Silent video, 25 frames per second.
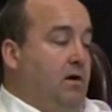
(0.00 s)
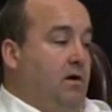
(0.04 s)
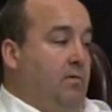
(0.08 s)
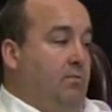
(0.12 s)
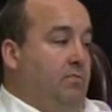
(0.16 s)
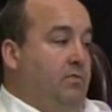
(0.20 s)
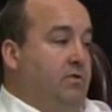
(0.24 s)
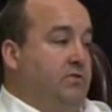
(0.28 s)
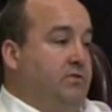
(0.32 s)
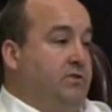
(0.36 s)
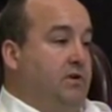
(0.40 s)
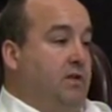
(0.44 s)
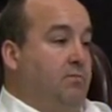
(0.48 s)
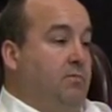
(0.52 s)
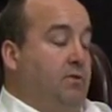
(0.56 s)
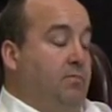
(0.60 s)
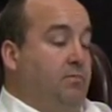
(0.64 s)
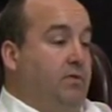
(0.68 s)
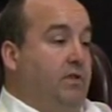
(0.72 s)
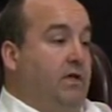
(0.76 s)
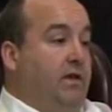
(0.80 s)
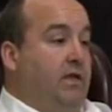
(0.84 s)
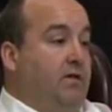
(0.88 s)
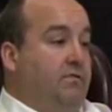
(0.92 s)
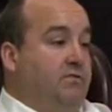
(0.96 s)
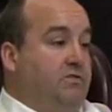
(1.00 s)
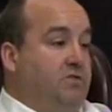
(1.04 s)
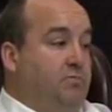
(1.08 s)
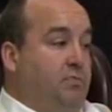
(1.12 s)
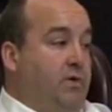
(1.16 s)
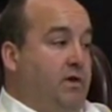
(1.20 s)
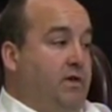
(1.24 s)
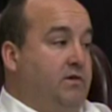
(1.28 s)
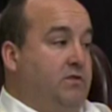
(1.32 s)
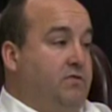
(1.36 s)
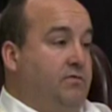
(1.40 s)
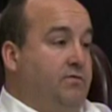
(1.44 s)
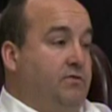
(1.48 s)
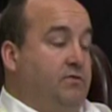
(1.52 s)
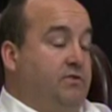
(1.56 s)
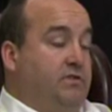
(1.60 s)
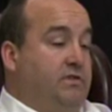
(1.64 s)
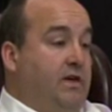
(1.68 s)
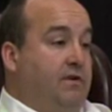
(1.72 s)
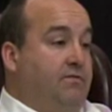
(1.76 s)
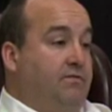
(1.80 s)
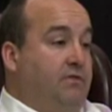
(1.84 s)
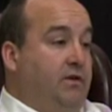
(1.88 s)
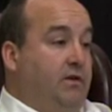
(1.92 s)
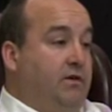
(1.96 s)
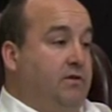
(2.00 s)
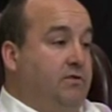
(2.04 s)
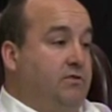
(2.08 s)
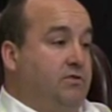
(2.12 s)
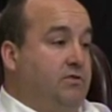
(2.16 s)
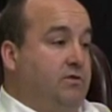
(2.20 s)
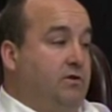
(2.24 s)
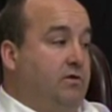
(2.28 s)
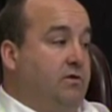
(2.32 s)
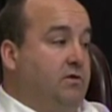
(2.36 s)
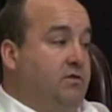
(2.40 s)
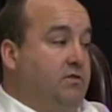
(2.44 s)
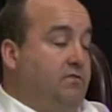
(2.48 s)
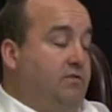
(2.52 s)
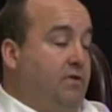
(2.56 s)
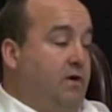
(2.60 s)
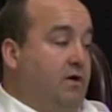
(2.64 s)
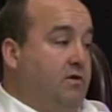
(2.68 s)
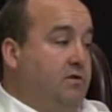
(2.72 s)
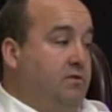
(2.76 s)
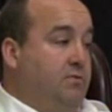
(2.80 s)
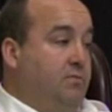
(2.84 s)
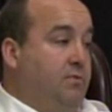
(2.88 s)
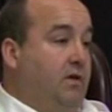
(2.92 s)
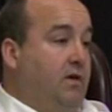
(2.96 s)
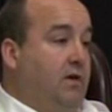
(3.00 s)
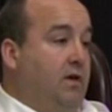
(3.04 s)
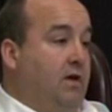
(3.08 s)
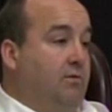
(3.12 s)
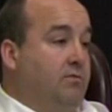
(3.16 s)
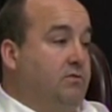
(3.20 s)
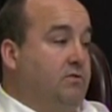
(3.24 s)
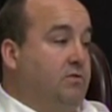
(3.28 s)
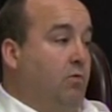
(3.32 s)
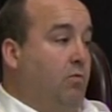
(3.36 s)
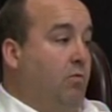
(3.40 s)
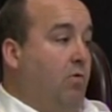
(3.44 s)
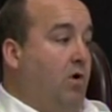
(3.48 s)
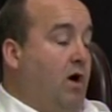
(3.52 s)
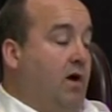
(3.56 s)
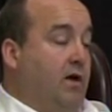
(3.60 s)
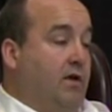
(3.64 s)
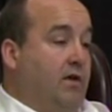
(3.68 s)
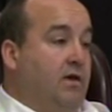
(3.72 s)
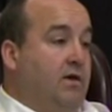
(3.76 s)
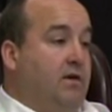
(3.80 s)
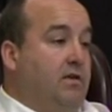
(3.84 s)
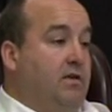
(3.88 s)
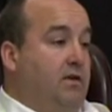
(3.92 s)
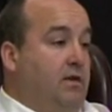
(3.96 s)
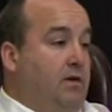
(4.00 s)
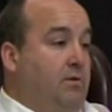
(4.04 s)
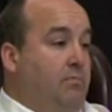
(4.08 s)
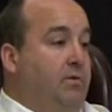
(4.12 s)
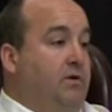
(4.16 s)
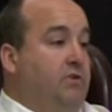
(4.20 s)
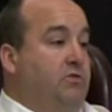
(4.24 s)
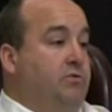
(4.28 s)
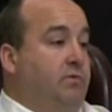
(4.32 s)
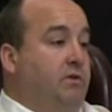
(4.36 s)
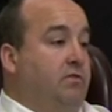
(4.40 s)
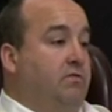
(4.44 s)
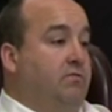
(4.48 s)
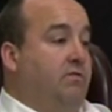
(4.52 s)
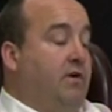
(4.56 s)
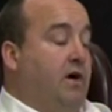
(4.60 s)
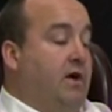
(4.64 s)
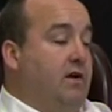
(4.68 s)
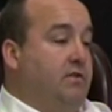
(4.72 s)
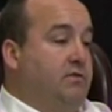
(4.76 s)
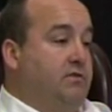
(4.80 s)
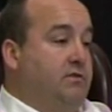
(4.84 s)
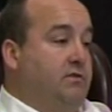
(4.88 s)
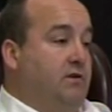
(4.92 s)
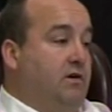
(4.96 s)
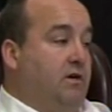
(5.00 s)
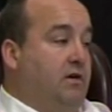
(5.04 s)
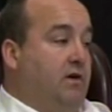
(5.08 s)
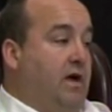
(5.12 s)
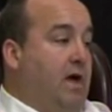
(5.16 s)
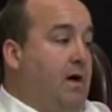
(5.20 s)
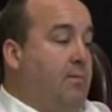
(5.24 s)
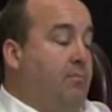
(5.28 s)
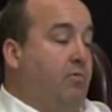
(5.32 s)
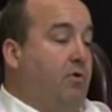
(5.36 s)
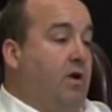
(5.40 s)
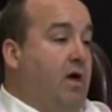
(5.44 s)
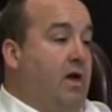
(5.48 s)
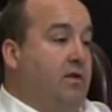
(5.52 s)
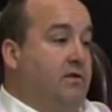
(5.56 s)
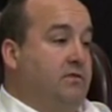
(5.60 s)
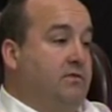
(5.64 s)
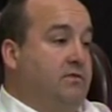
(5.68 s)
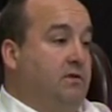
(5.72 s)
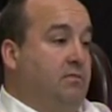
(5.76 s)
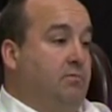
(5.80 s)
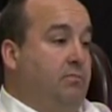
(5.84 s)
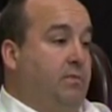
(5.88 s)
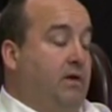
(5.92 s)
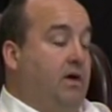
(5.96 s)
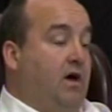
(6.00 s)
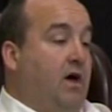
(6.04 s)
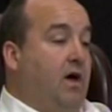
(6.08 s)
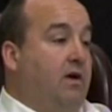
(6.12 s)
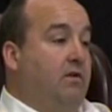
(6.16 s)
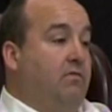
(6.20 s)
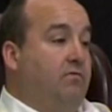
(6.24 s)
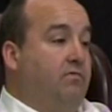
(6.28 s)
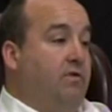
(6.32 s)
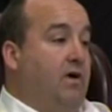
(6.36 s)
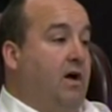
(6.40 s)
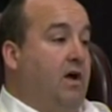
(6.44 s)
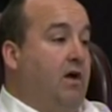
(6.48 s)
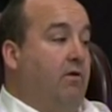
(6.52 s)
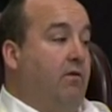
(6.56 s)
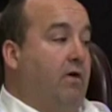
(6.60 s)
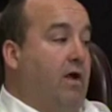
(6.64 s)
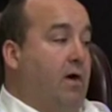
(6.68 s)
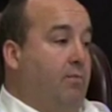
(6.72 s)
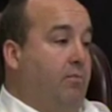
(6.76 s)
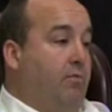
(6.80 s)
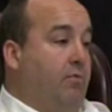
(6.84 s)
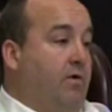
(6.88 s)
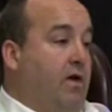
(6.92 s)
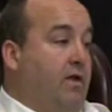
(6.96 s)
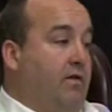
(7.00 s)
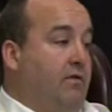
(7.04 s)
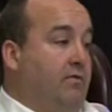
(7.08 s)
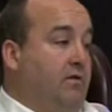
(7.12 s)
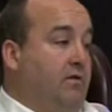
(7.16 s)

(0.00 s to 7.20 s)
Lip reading: There's going to be plenty of space for safety concern as far as being able to walk in between fire apparatus and behind fire apparatus.